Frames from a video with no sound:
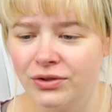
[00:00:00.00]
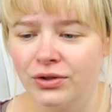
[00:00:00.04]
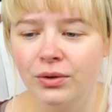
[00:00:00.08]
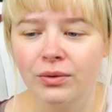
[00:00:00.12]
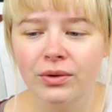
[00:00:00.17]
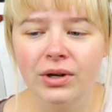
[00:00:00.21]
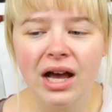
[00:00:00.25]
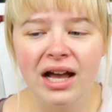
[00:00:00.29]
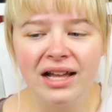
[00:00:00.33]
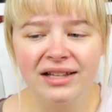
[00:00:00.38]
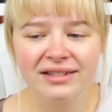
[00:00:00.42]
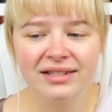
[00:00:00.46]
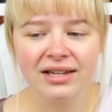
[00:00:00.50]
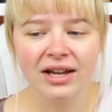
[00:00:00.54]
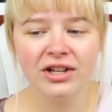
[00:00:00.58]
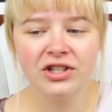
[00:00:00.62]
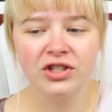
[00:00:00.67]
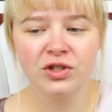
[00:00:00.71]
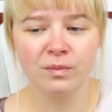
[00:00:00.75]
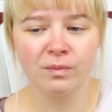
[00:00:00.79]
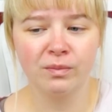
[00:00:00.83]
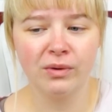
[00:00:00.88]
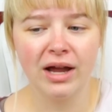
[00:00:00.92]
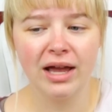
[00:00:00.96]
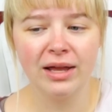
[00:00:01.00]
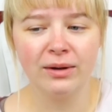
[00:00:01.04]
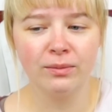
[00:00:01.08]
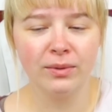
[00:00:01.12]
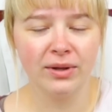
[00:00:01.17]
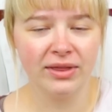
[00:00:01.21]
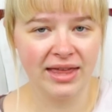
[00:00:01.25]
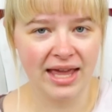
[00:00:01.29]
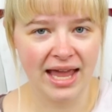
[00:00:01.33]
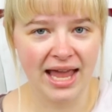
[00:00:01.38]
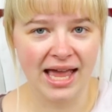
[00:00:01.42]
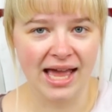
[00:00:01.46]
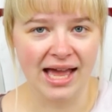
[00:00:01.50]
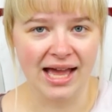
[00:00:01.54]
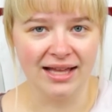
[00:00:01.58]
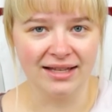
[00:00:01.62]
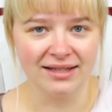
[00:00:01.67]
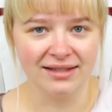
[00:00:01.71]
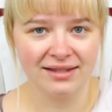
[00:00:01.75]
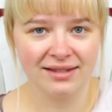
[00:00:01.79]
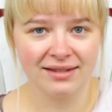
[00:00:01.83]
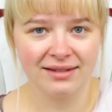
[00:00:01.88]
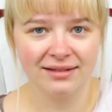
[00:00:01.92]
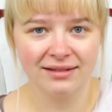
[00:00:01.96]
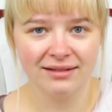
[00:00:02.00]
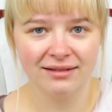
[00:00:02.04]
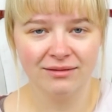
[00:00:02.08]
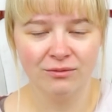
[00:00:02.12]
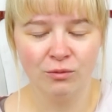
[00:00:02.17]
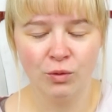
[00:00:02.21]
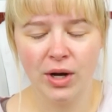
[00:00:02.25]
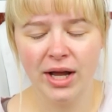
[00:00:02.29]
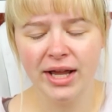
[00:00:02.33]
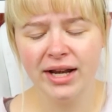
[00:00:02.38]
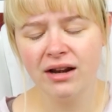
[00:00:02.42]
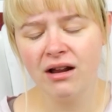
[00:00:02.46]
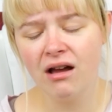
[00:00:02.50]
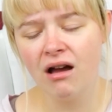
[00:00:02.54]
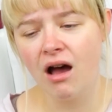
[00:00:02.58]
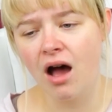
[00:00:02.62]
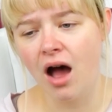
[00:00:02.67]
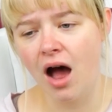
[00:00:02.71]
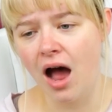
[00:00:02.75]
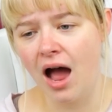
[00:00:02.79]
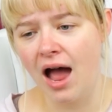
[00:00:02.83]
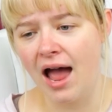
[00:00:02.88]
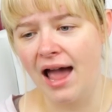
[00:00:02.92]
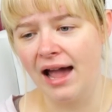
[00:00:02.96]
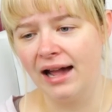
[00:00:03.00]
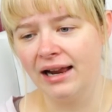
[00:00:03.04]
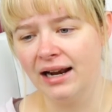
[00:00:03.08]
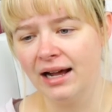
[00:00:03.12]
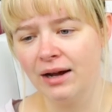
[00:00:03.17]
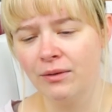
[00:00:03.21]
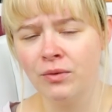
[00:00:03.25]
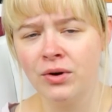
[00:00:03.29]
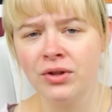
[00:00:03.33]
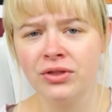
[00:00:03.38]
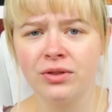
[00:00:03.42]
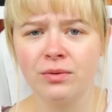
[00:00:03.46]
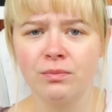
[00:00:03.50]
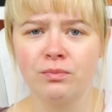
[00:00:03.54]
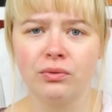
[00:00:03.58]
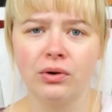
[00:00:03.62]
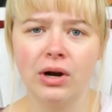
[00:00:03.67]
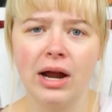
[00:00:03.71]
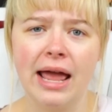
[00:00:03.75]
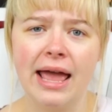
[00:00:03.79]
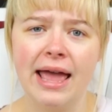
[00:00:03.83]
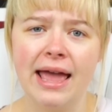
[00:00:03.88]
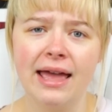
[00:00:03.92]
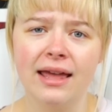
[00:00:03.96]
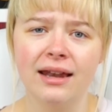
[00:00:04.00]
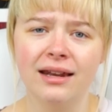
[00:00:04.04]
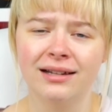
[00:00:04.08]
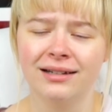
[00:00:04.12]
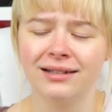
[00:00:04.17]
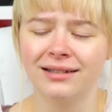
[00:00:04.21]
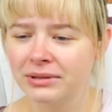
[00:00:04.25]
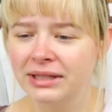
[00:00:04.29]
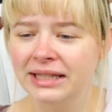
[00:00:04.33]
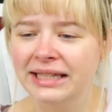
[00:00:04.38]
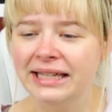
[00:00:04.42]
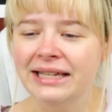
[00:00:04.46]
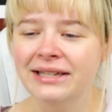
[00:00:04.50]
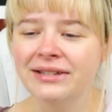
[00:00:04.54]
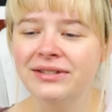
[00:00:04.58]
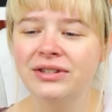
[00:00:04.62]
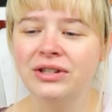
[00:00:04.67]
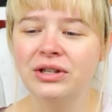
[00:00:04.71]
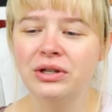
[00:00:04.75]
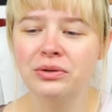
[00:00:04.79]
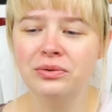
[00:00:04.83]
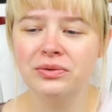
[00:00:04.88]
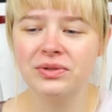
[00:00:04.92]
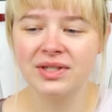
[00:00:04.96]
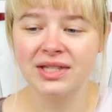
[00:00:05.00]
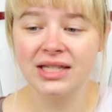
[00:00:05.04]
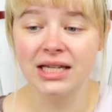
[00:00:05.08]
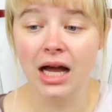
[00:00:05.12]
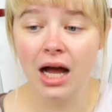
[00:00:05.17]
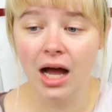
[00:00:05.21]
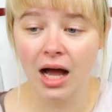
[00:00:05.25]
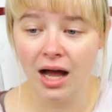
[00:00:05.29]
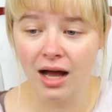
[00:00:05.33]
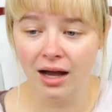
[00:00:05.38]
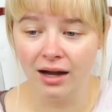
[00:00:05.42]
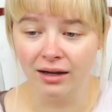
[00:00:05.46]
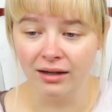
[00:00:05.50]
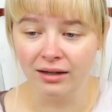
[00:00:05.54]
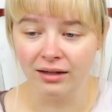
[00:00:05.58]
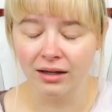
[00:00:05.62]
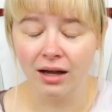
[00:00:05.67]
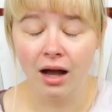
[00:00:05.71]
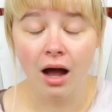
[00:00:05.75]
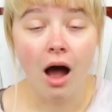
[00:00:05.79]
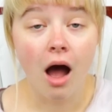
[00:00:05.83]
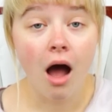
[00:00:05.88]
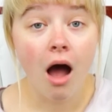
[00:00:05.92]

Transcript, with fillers: Do not touch bread with hands. Why not? I want the bread. Please use tongue.